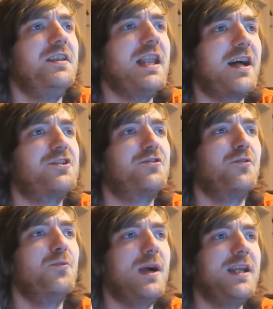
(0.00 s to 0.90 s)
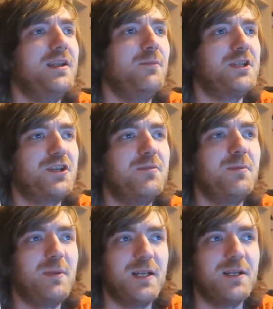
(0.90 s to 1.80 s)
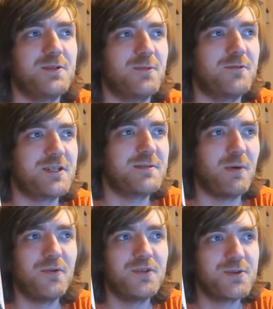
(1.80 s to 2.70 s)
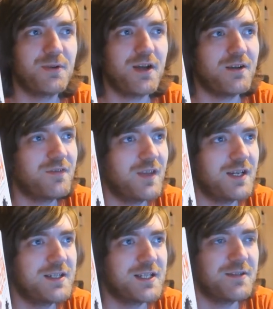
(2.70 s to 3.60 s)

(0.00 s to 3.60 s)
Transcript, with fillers: the natural way in which human beings would respond to a lot of things,